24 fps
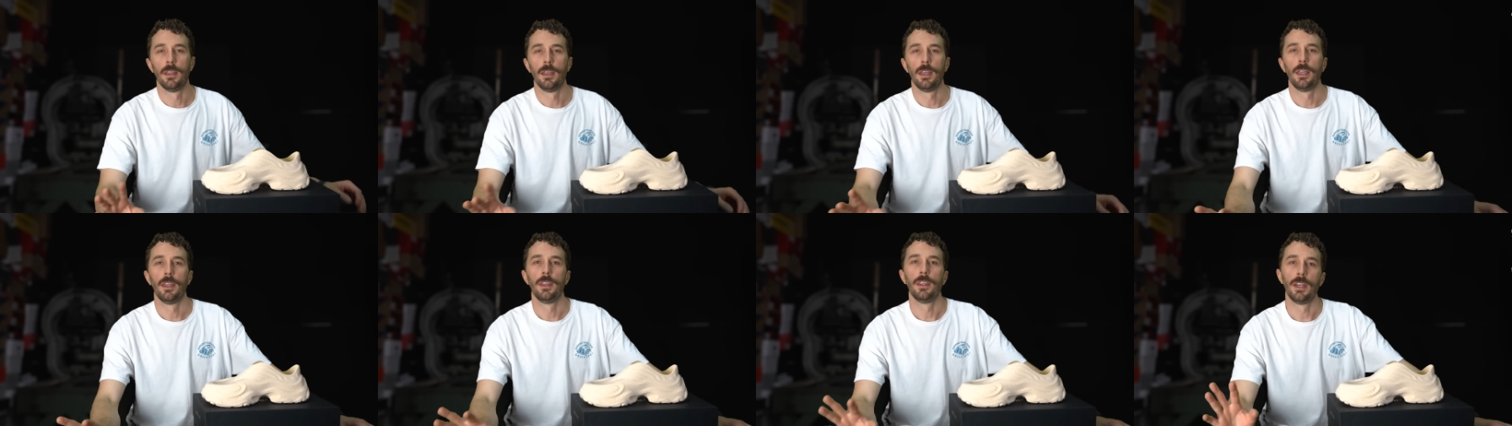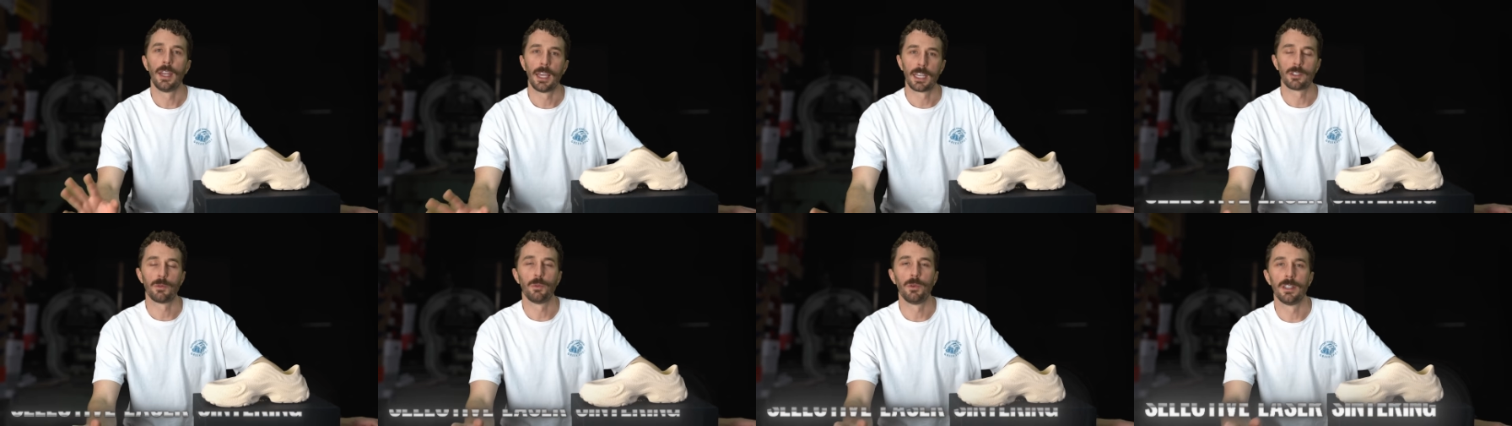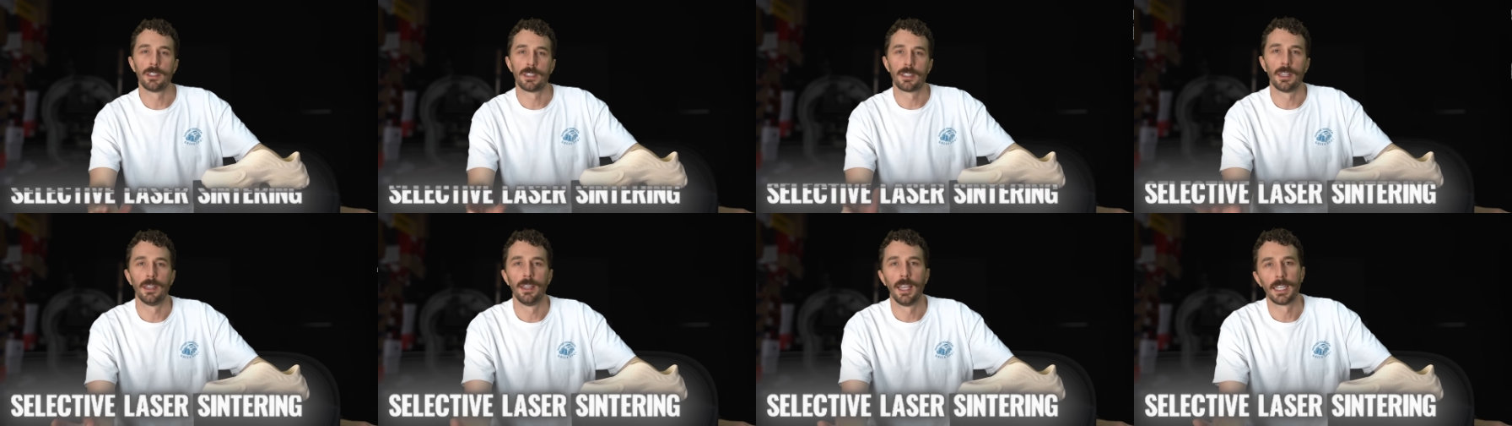Uh, the next one
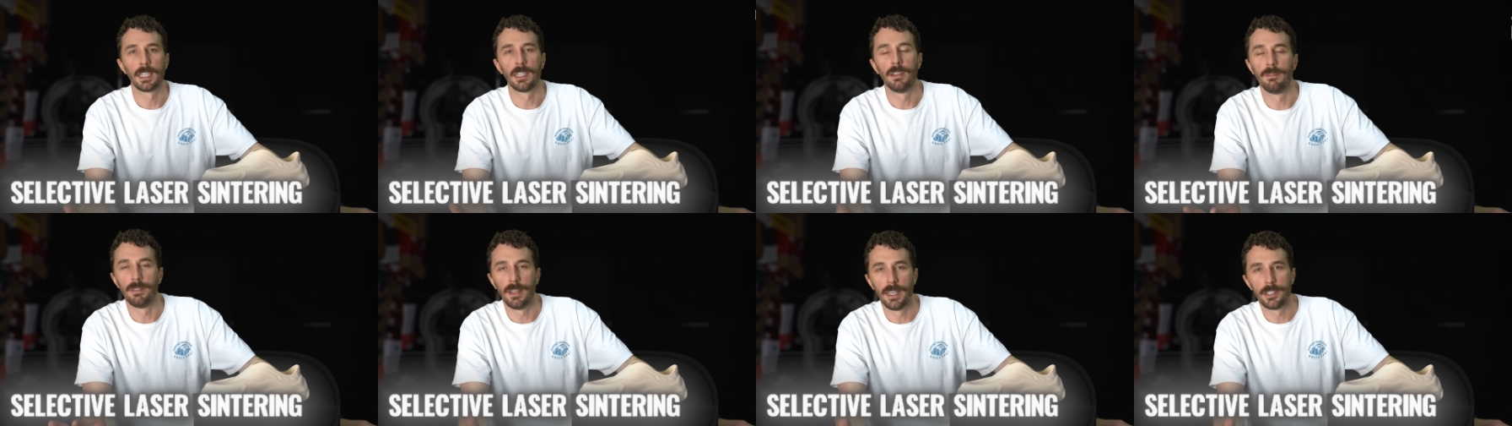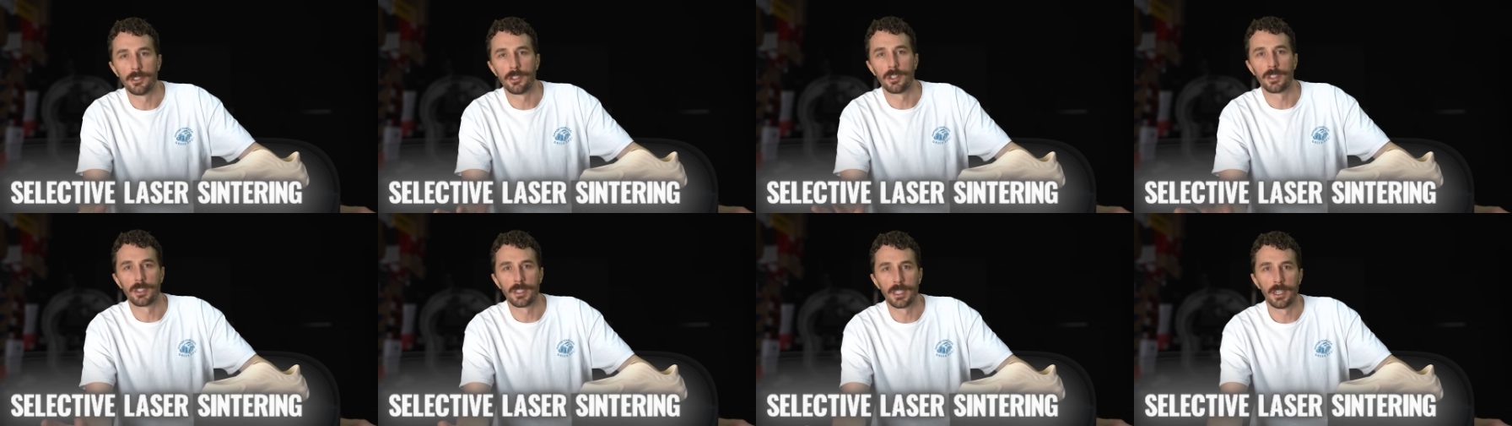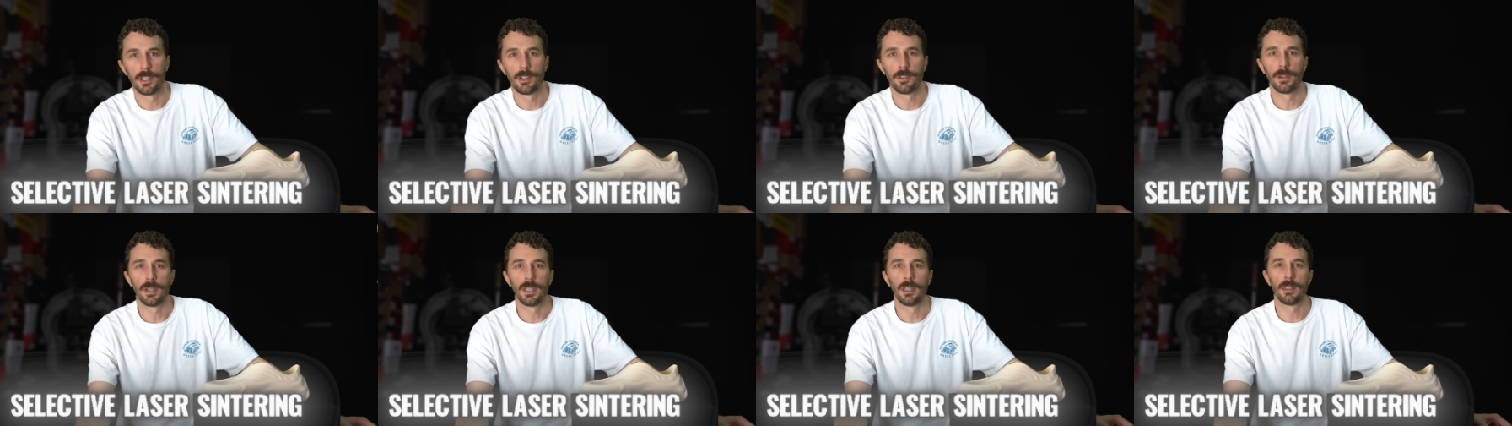is selective laser
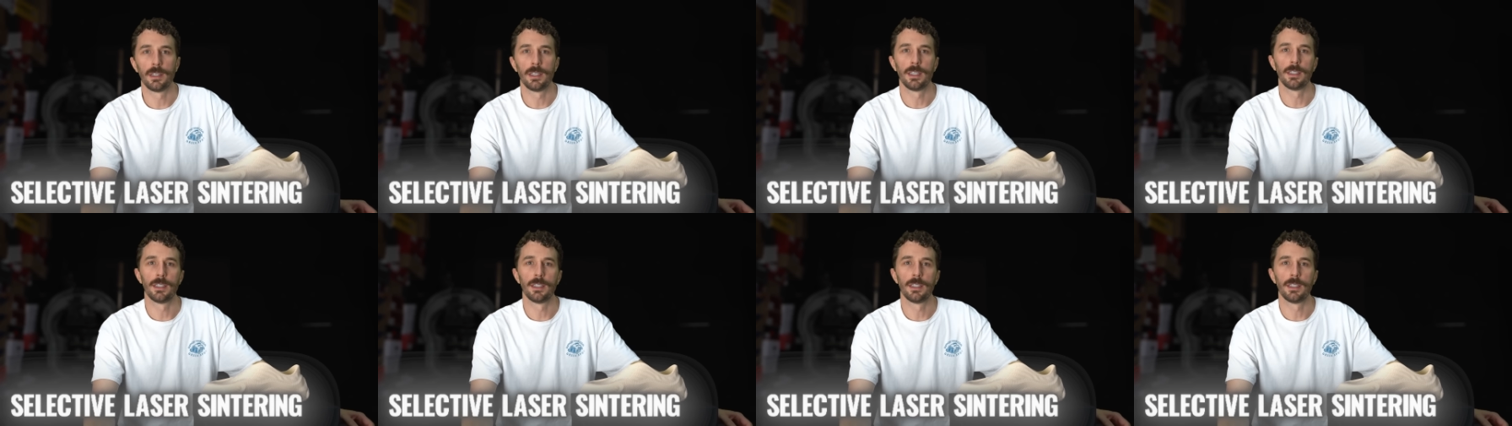sintering.